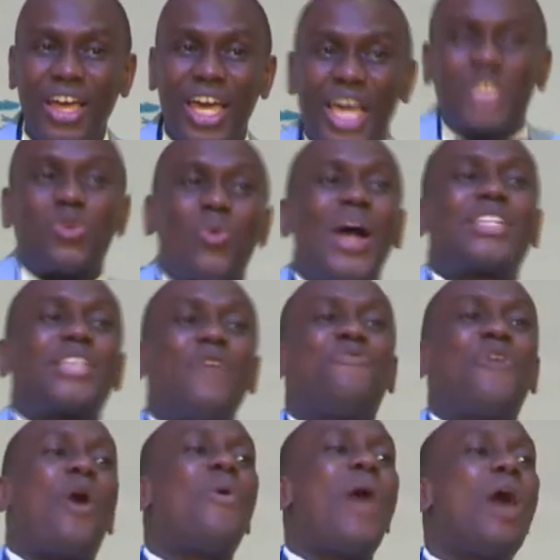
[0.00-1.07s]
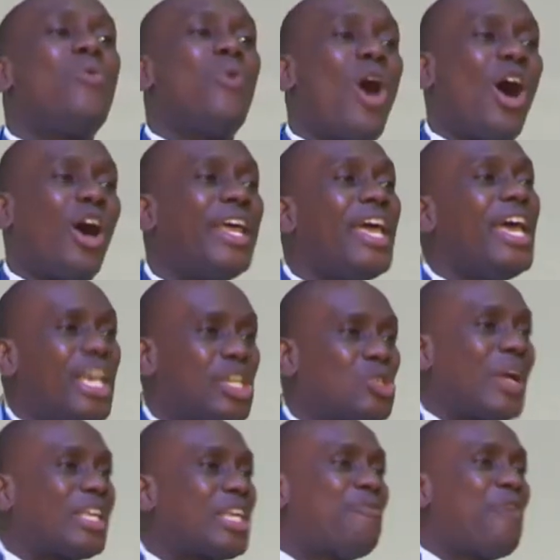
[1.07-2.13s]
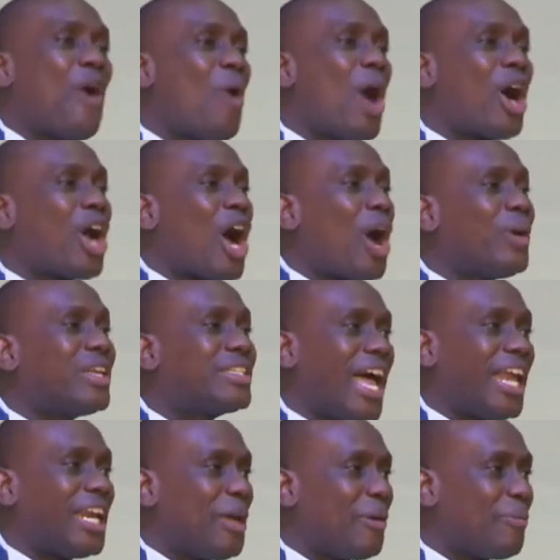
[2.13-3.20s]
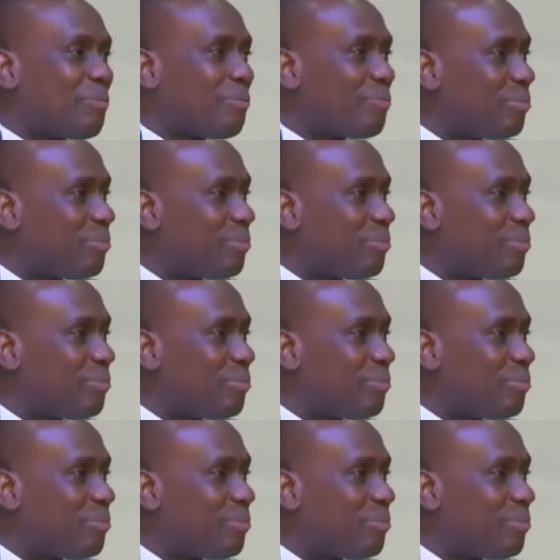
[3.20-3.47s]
He's waiting for one word. He's waiting for what God will tell him.